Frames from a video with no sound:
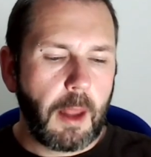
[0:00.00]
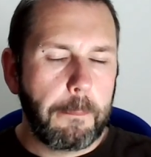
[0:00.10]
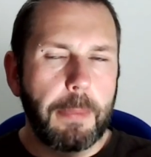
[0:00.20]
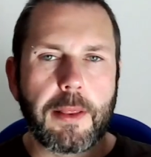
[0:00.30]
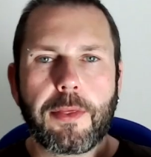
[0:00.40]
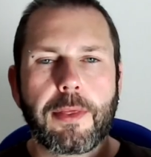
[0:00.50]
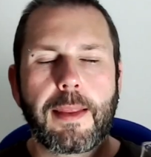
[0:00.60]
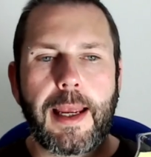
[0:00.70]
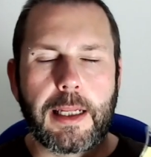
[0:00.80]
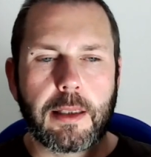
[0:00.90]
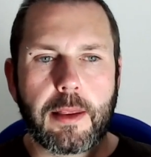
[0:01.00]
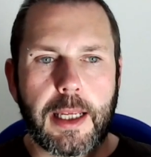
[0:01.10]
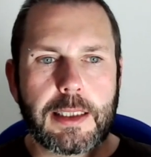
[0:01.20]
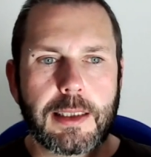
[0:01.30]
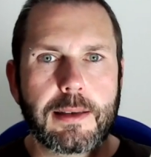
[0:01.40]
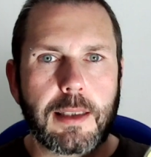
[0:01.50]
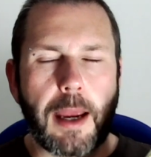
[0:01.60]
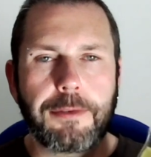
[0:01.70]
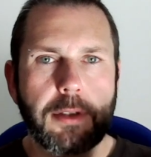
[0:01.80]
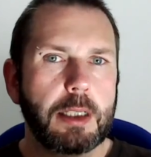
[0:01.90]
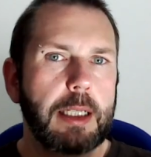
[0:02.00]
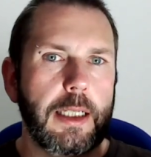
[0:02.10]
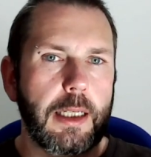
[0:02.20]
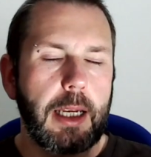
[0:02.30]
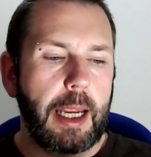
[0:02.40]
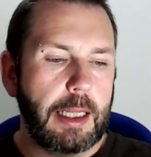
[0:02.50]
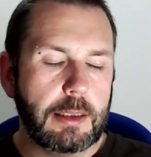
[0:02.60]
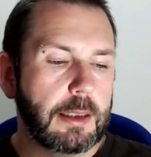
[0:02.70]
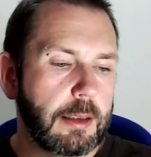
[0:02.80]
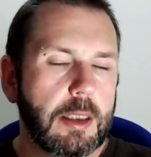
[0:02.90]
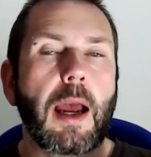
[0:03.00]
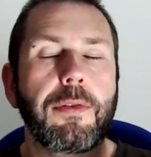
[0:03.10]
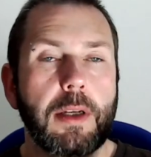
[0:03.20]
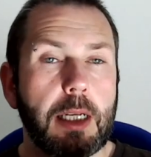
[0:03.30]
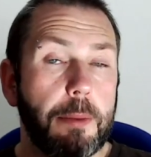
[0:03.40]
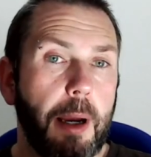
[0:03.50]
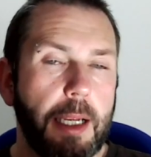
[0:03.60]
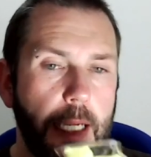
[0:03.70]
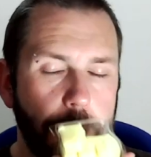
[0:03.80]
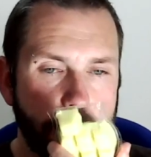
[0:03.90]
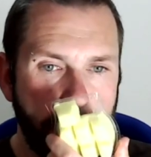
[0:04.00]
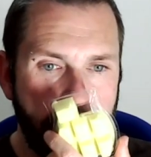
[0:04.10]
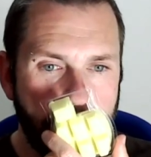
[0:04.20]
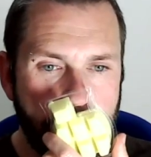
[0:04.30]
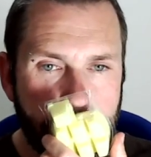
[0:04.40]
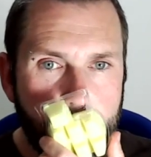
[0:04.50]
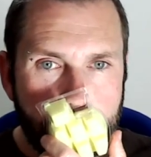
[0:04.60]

but it's definitely a pineapple fragrance.